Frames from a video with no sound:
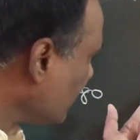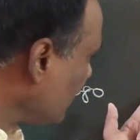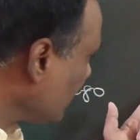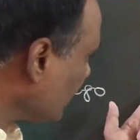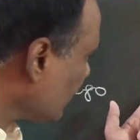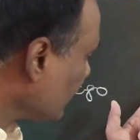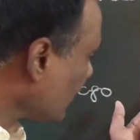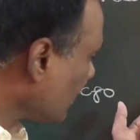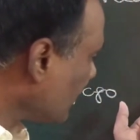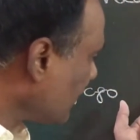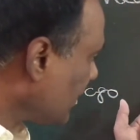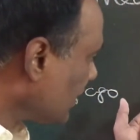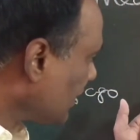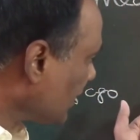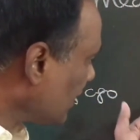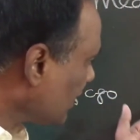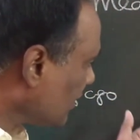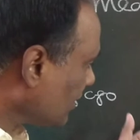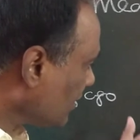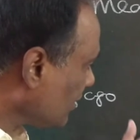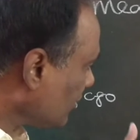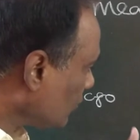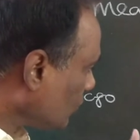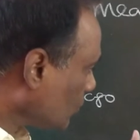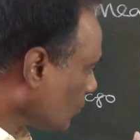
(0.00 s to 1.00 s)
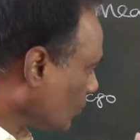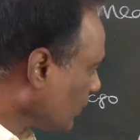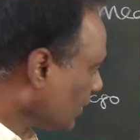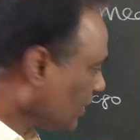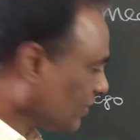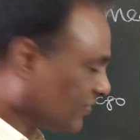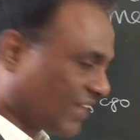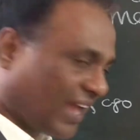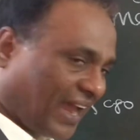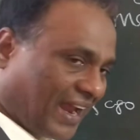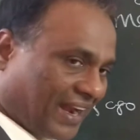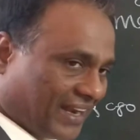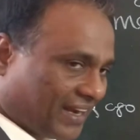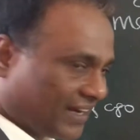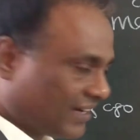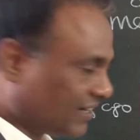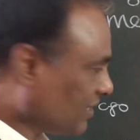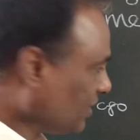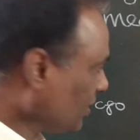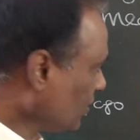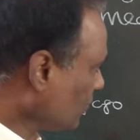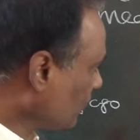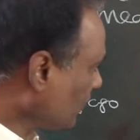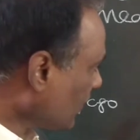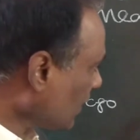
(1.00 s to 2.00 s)
the 17, 2 is added.
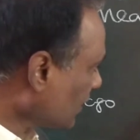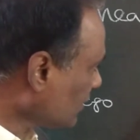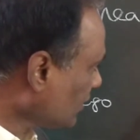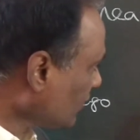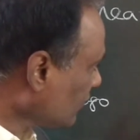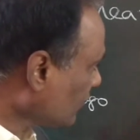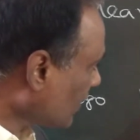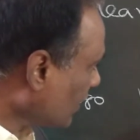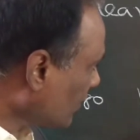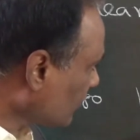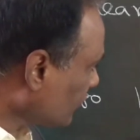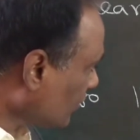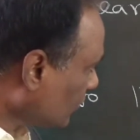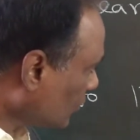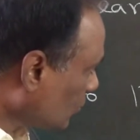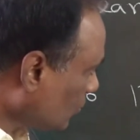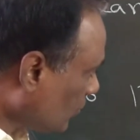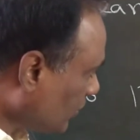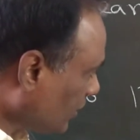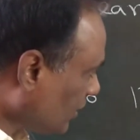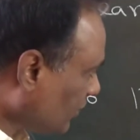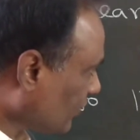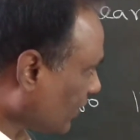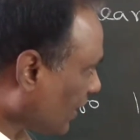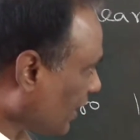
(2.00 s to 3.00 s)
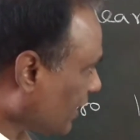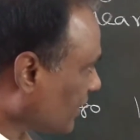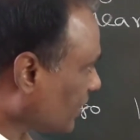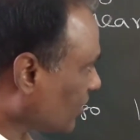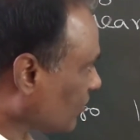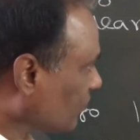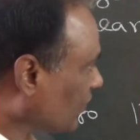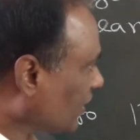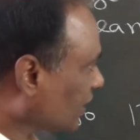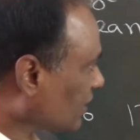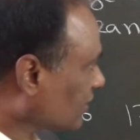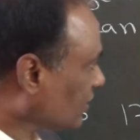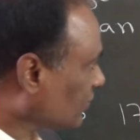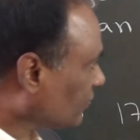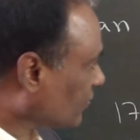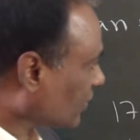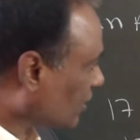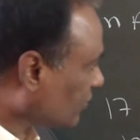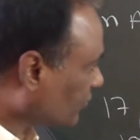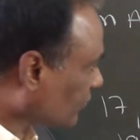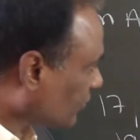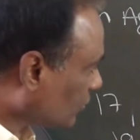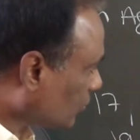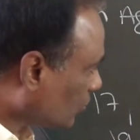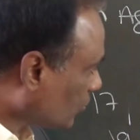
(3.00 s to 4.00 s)
For this also 2 is added. For this
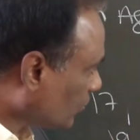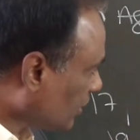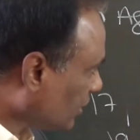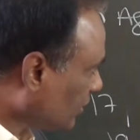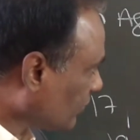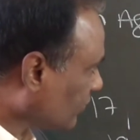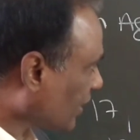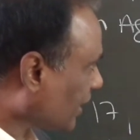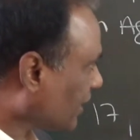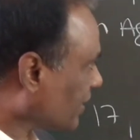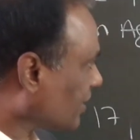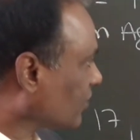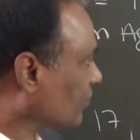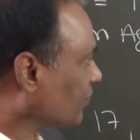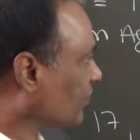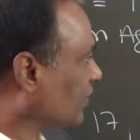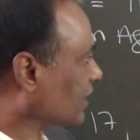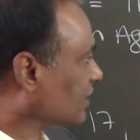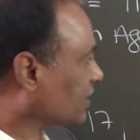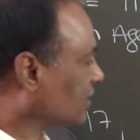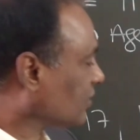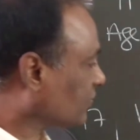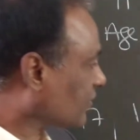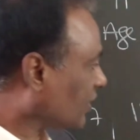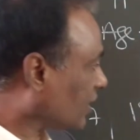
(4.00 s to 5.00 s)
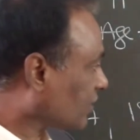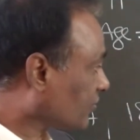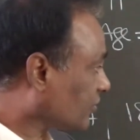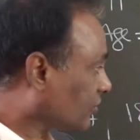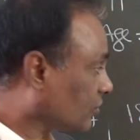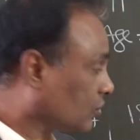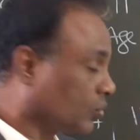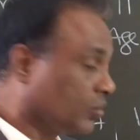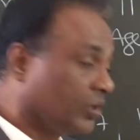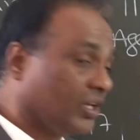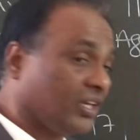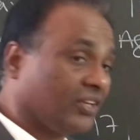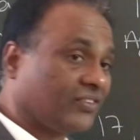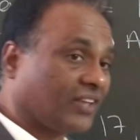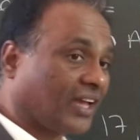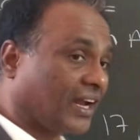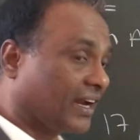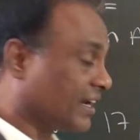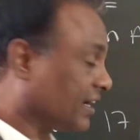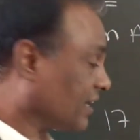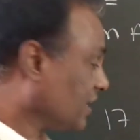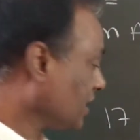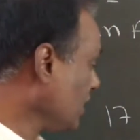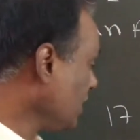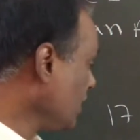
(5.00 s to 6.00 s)
also 2 is added. For this also 2 is
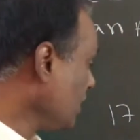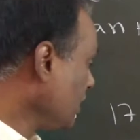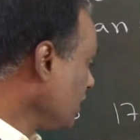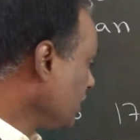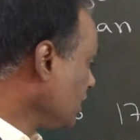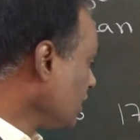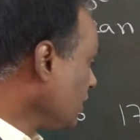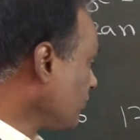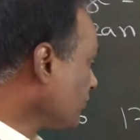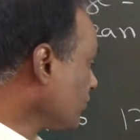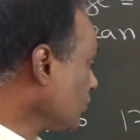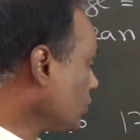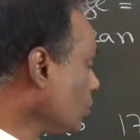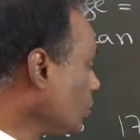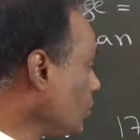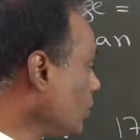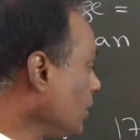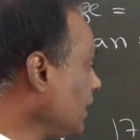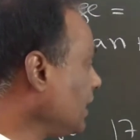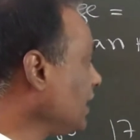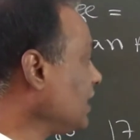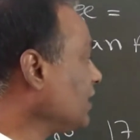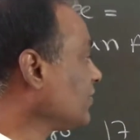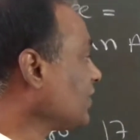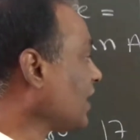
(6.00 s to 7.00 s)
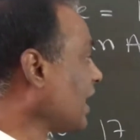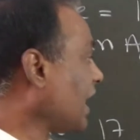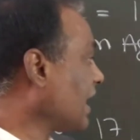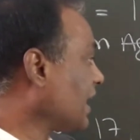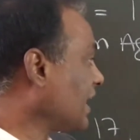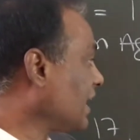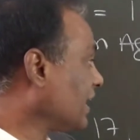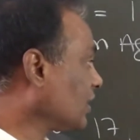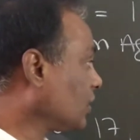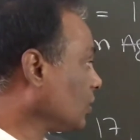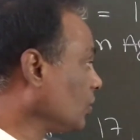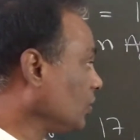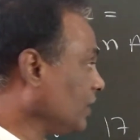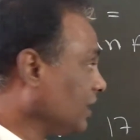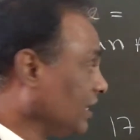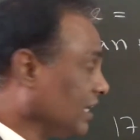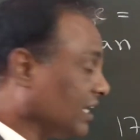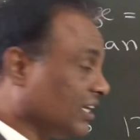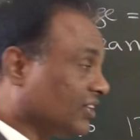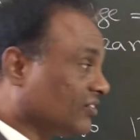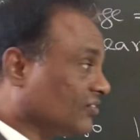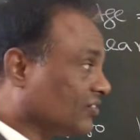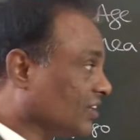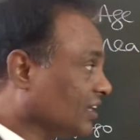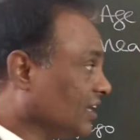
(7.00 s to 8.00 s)
added. If 2 is added to
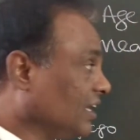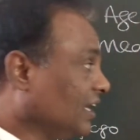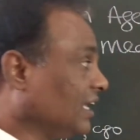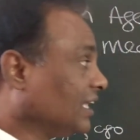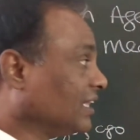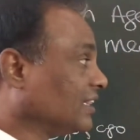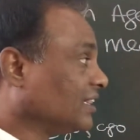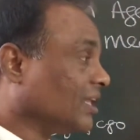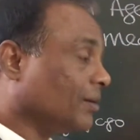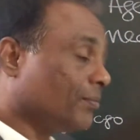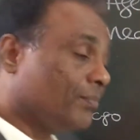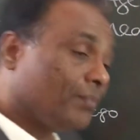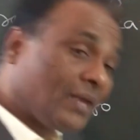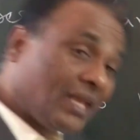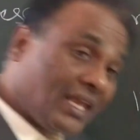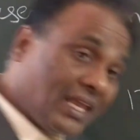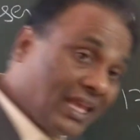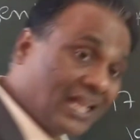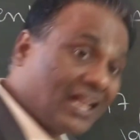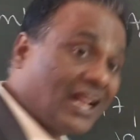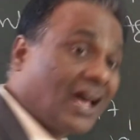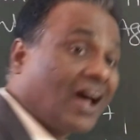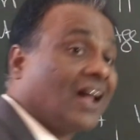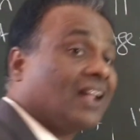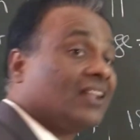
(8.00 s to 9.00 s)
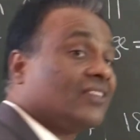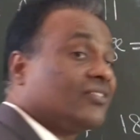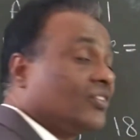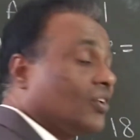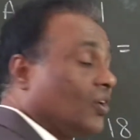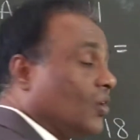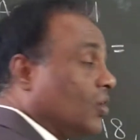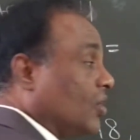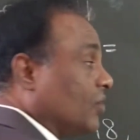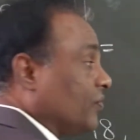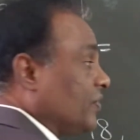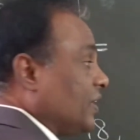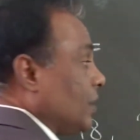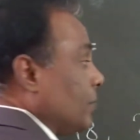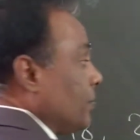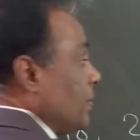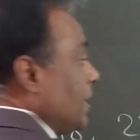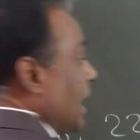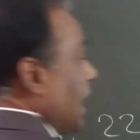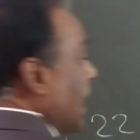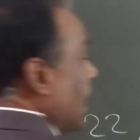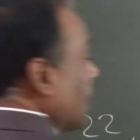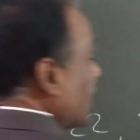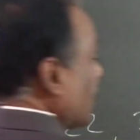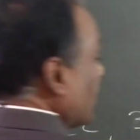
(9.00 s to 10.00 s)
each, the mean also will be
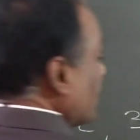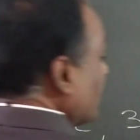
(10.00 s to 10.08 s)
added